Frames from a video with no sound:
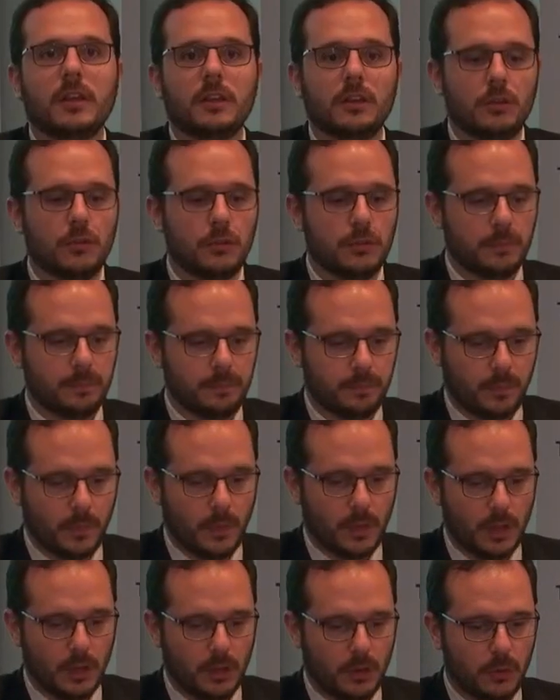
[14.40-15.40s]
thank
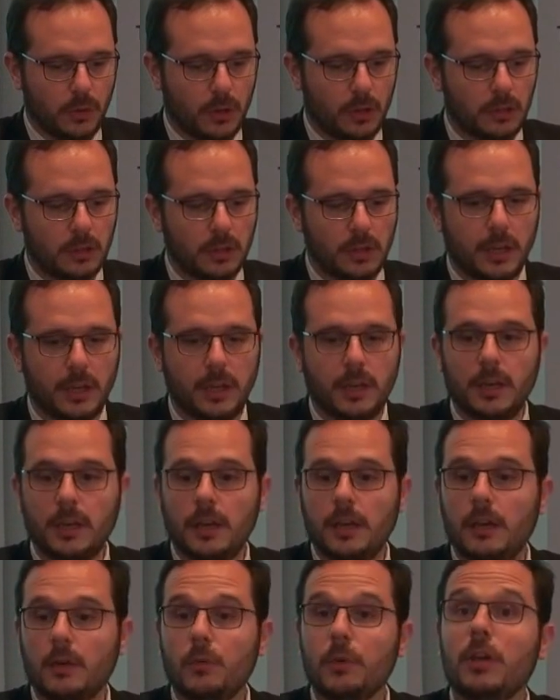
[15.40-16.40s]
you all.
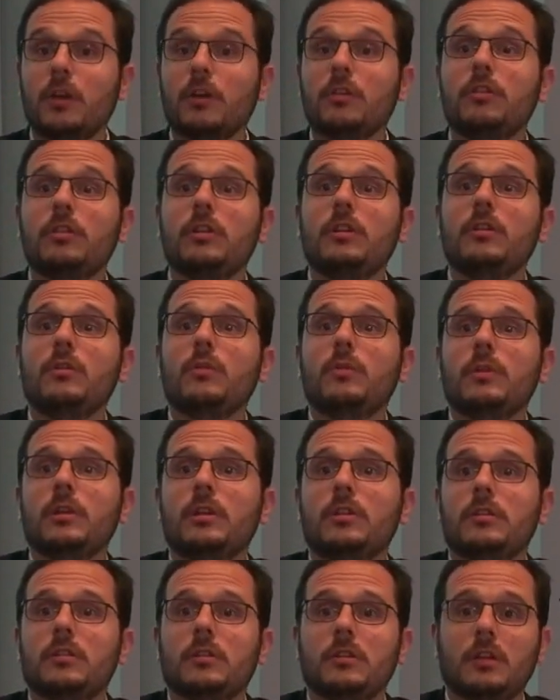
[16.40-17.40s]
We continue
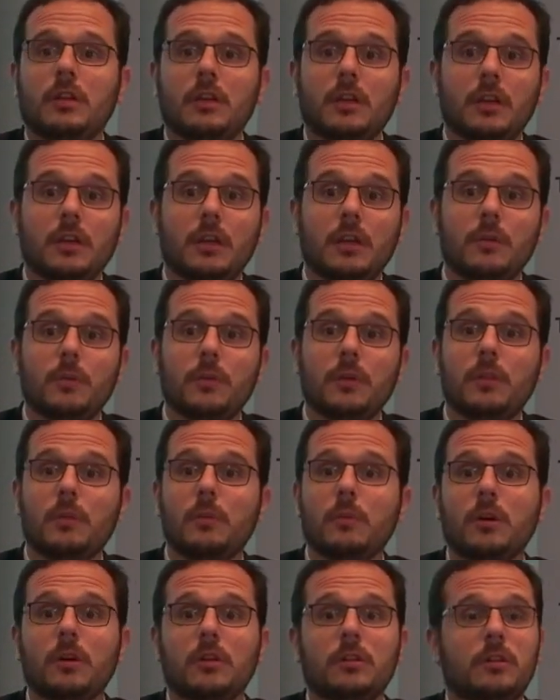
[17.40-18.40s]
with
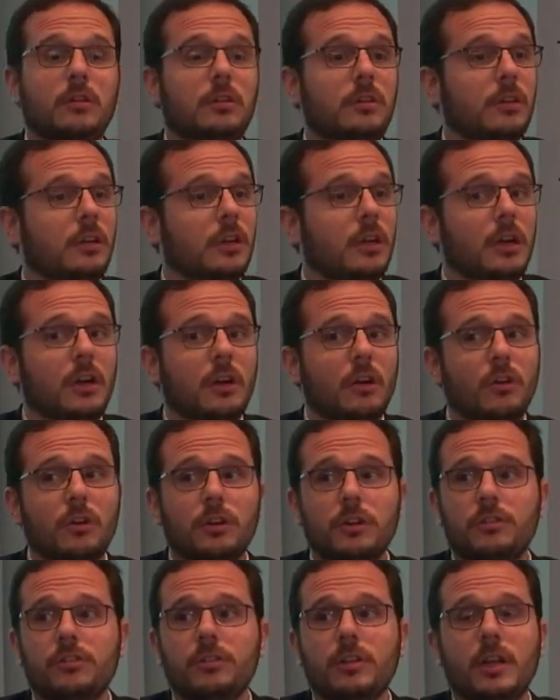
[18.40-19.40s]
what
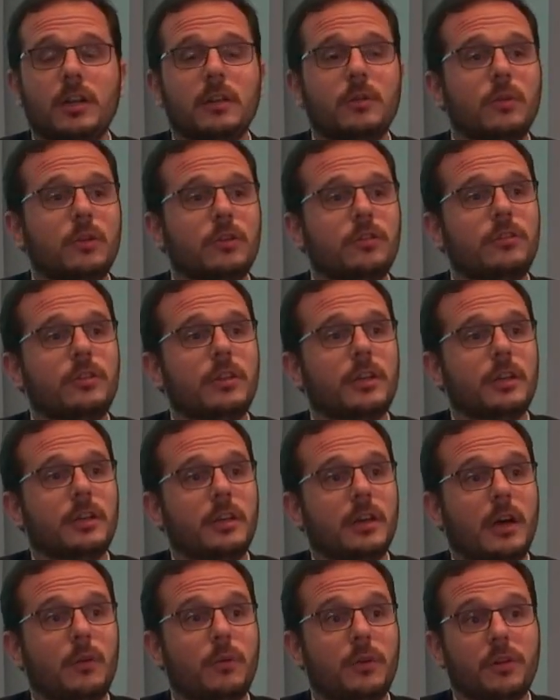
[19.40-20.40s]
originally was
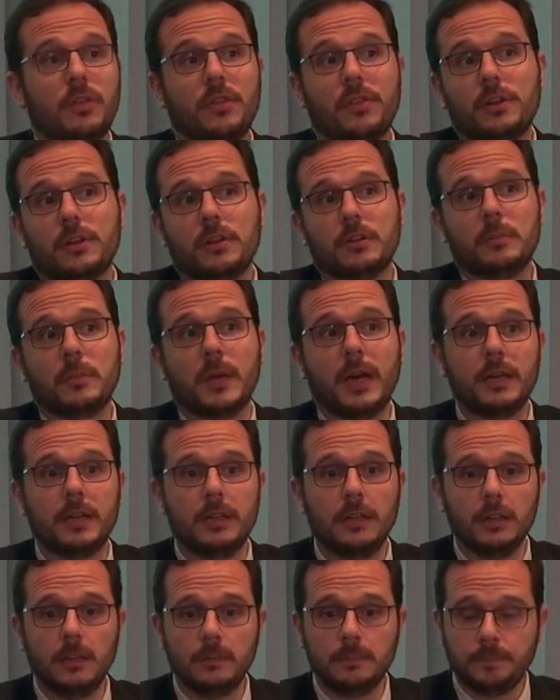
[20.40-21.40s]
our third
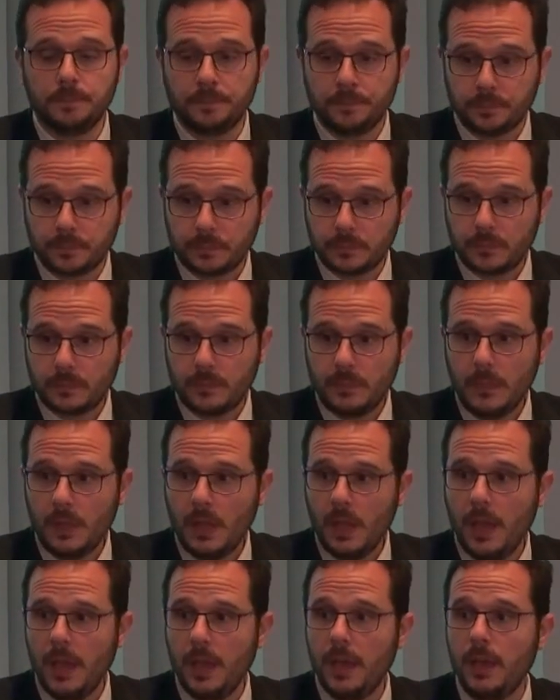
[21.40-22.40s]
panel,
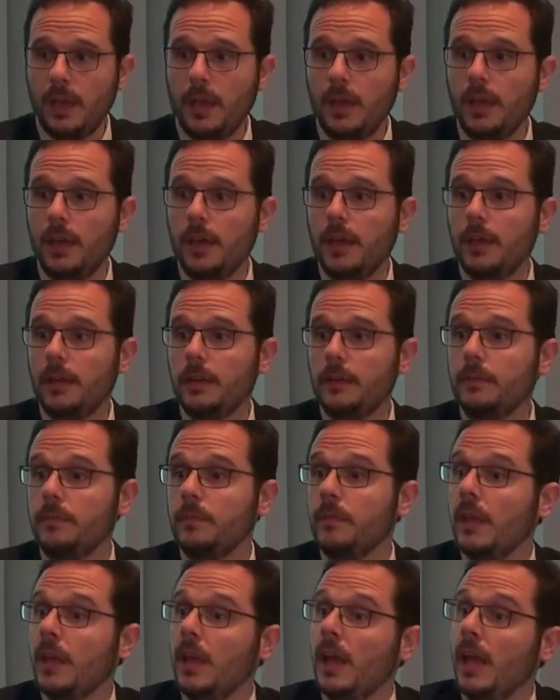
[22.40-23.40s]
and
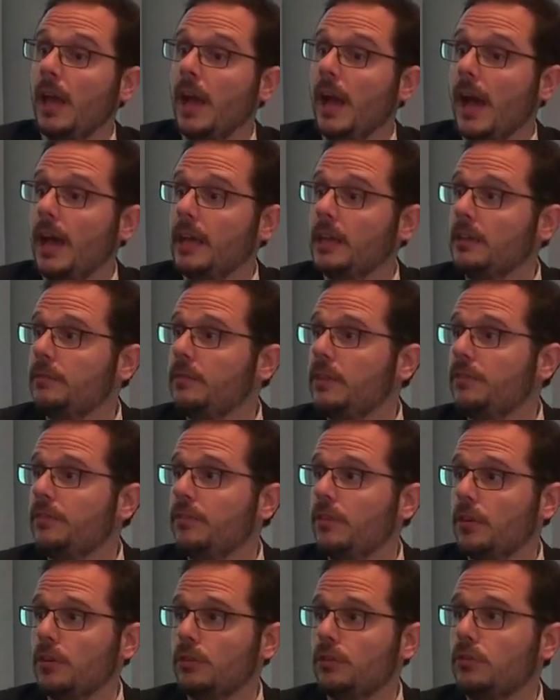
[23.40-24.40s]
I give the
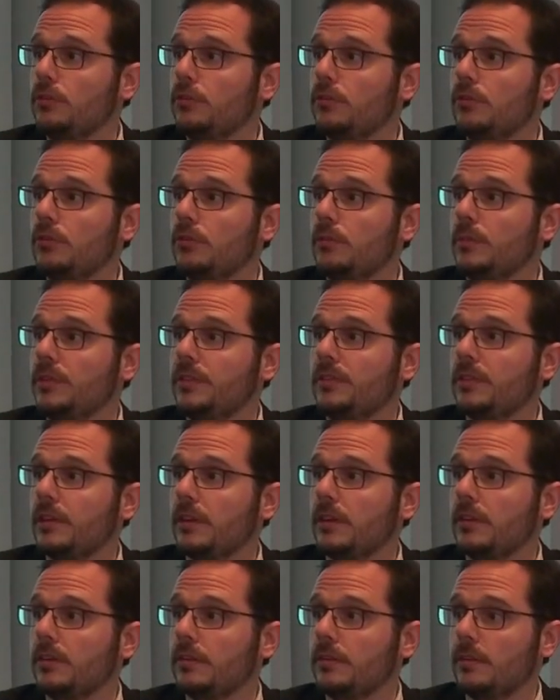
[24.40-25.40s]
floor to
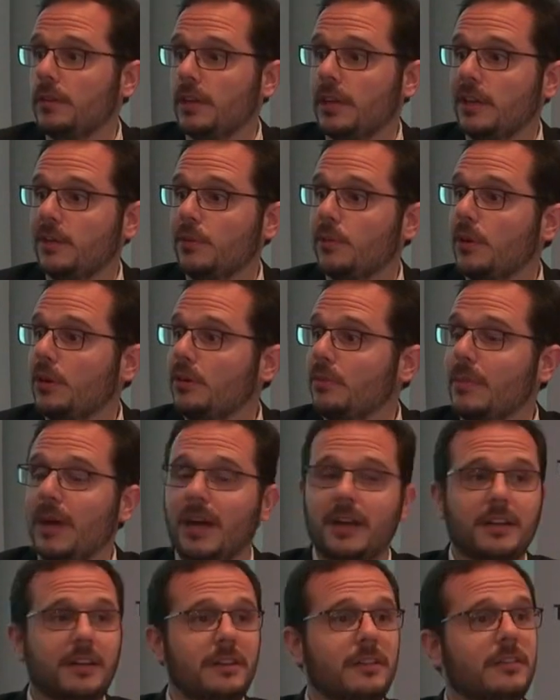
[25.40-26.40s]
Mr. Ron
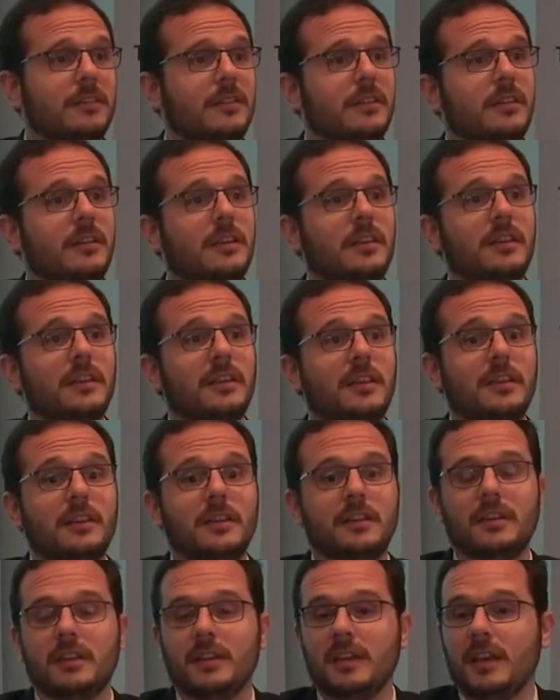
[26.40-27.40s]
Manners.
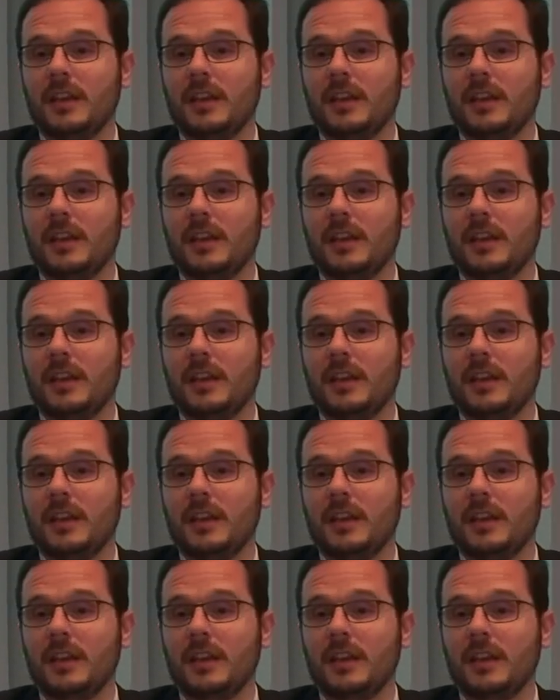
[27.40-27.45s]
He's